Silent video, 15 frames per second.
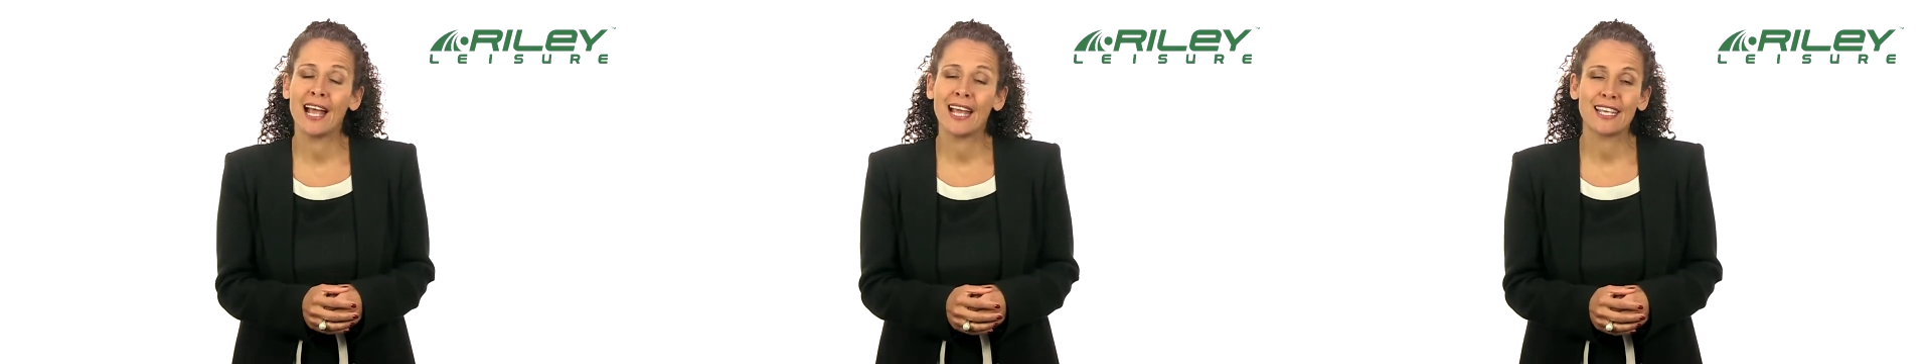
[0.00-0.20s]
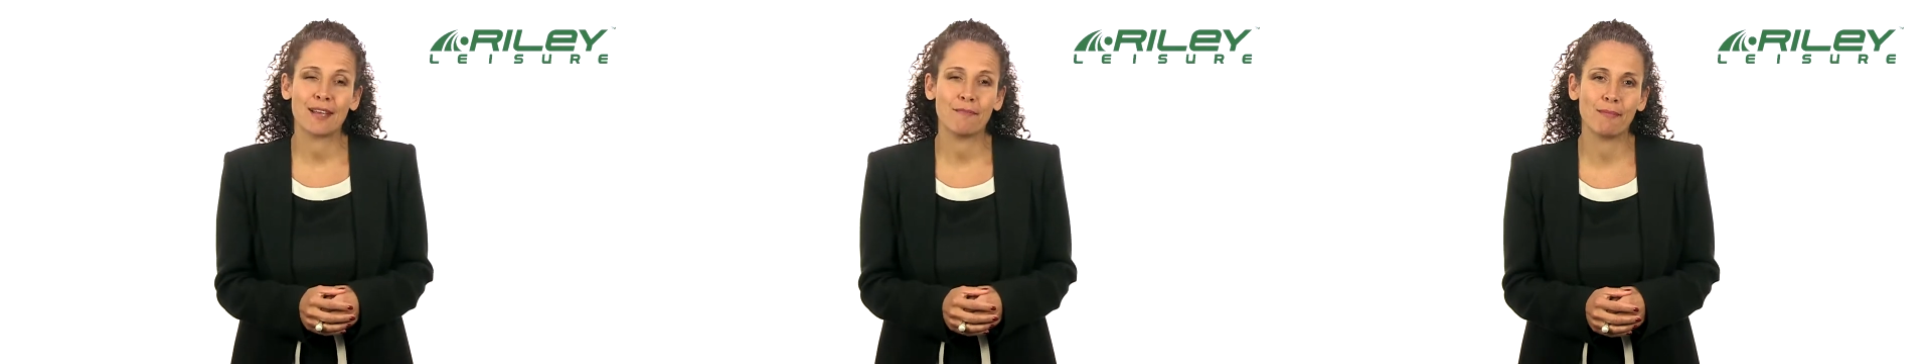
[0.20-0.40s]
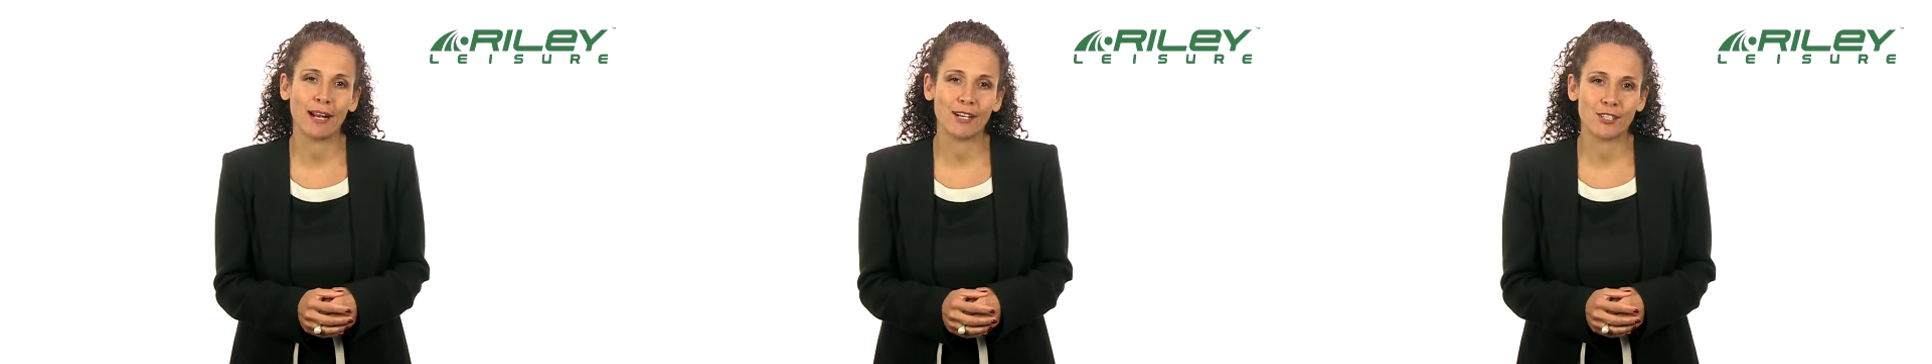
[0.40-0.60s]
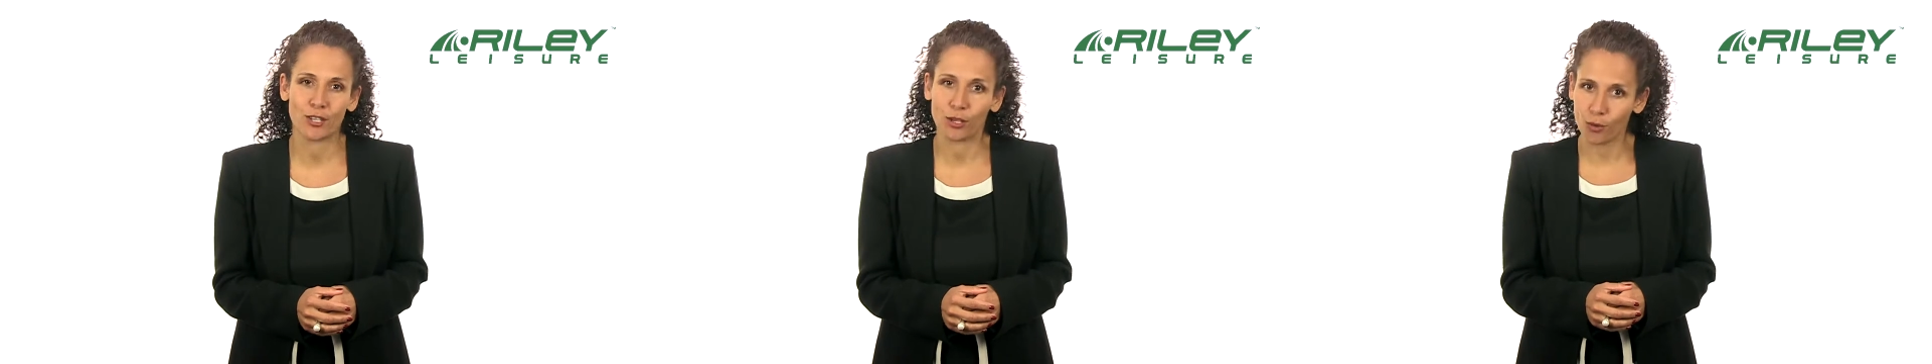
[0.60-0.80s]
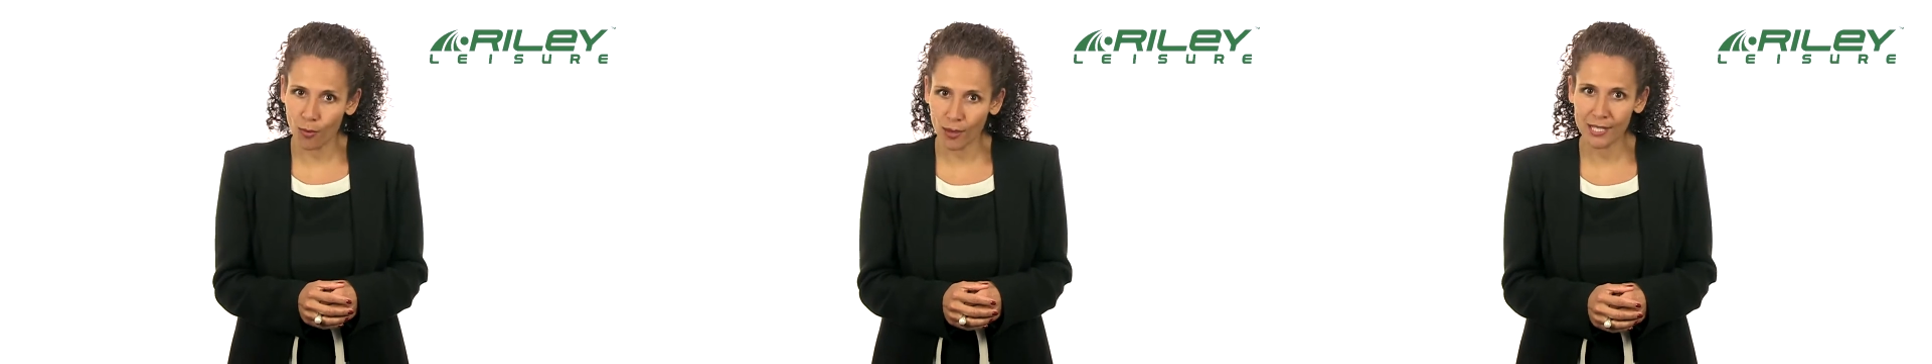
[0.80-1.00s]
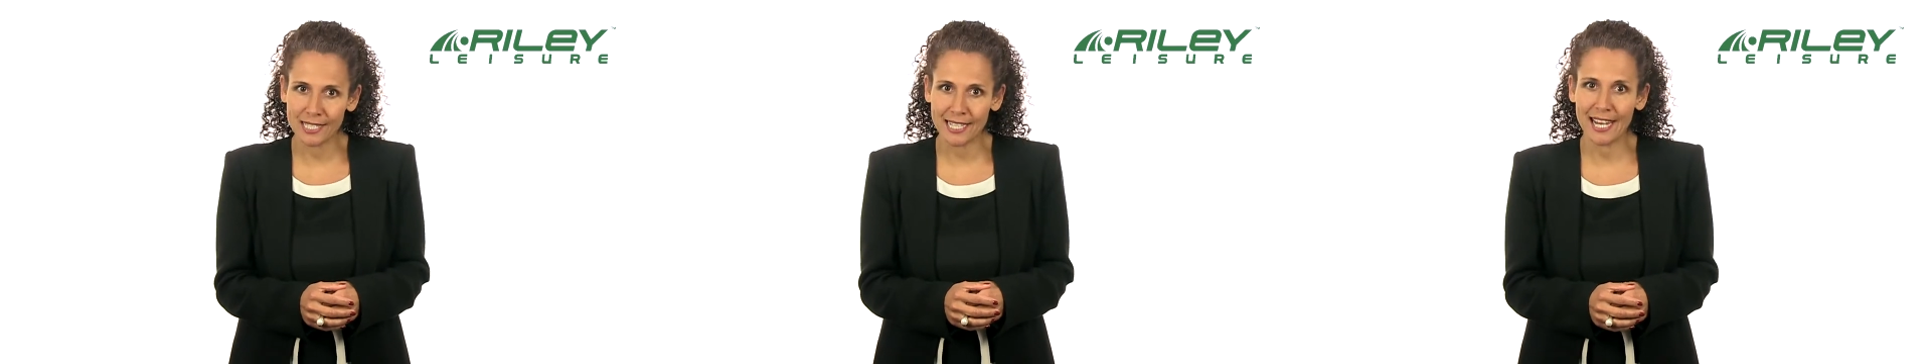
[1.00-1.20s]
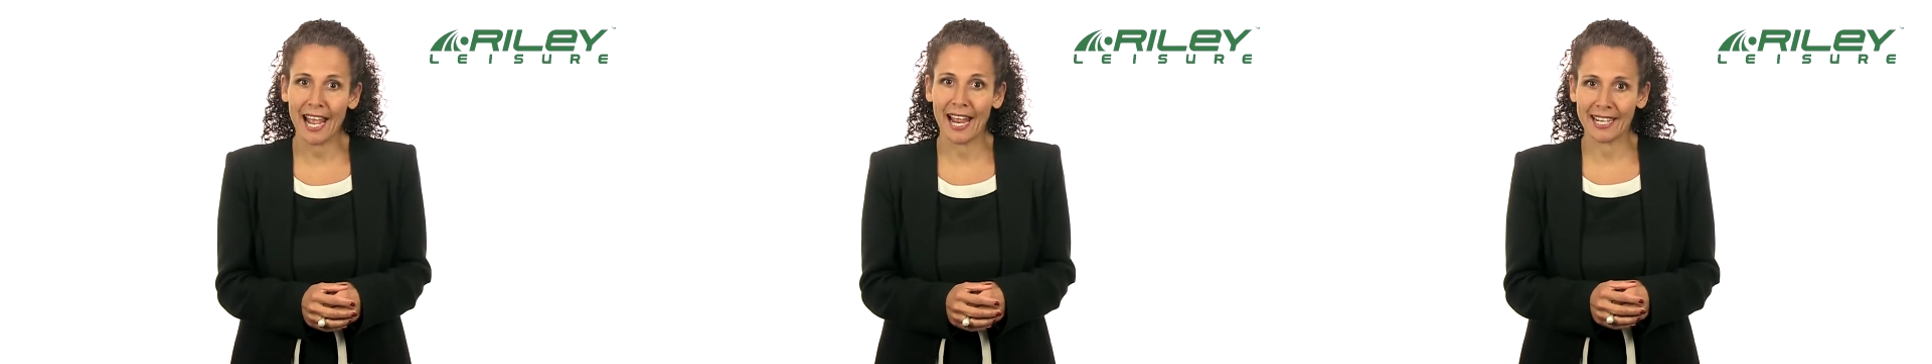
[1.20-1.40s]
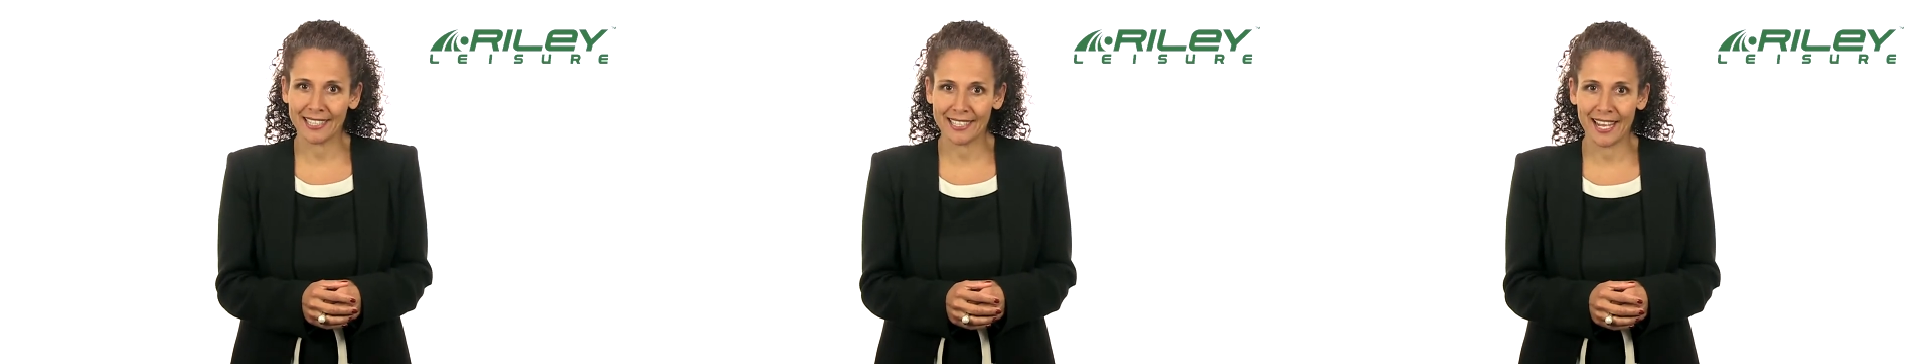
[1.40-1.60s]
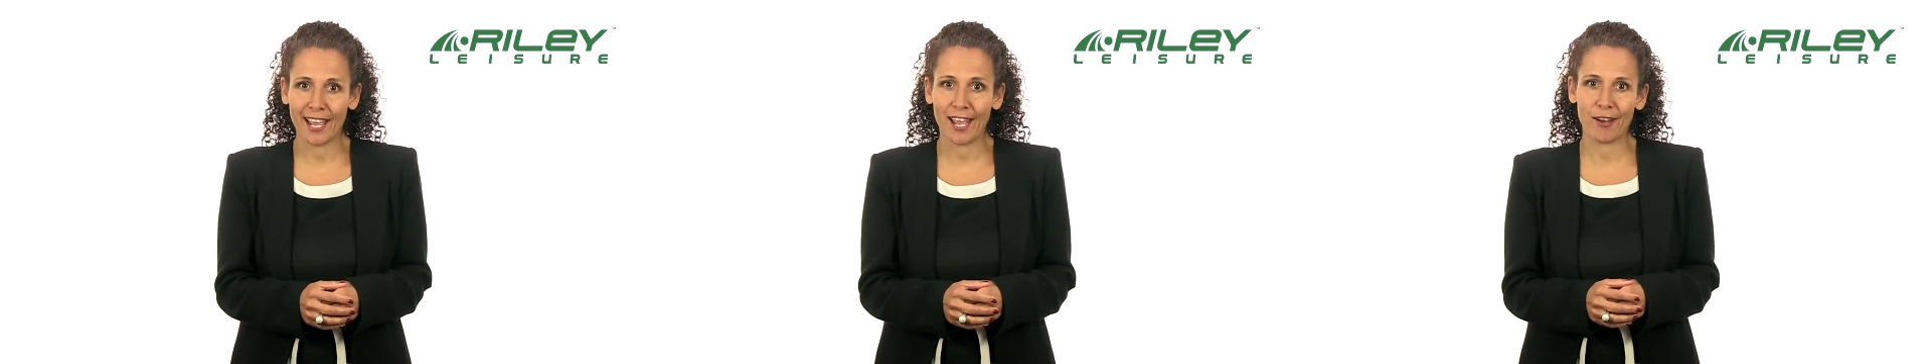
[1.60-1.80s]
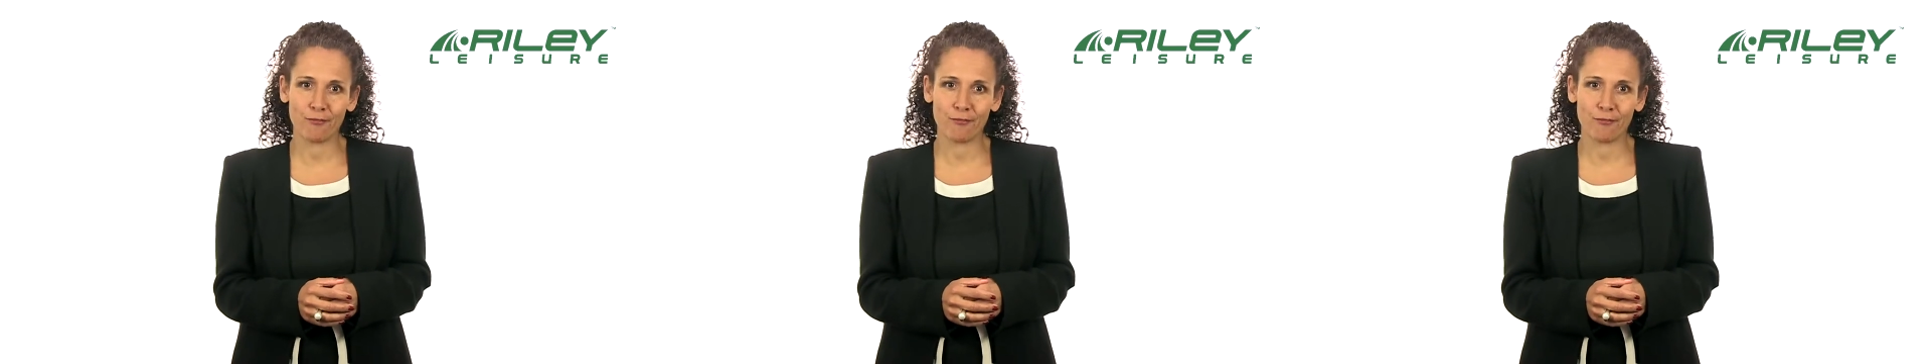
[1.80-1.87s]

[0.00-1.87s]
can match the quality and care